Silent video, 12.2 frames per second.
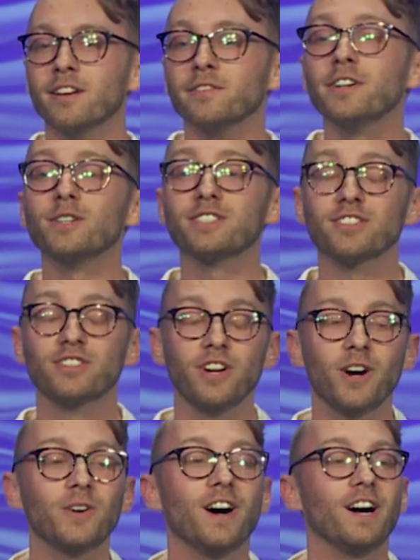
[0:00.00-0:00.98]
Pharaoh says
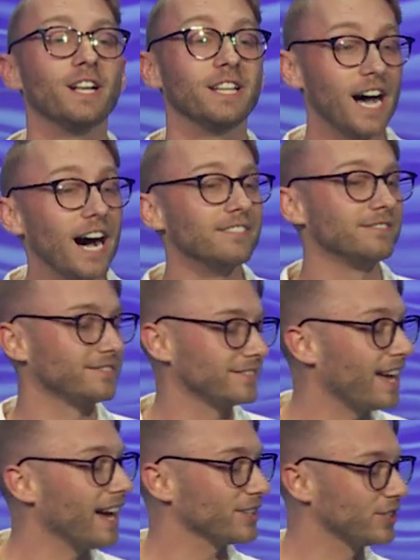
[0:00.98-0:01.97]
no a lot,
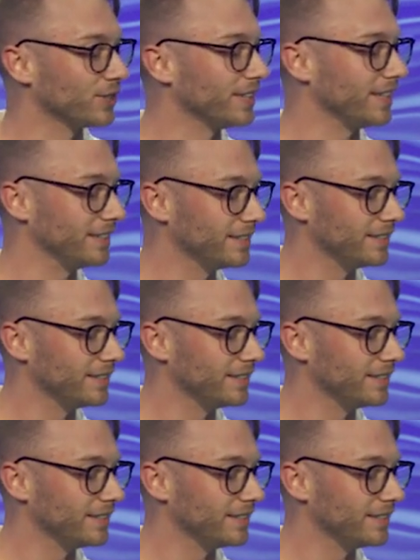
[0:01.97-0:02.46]
actually.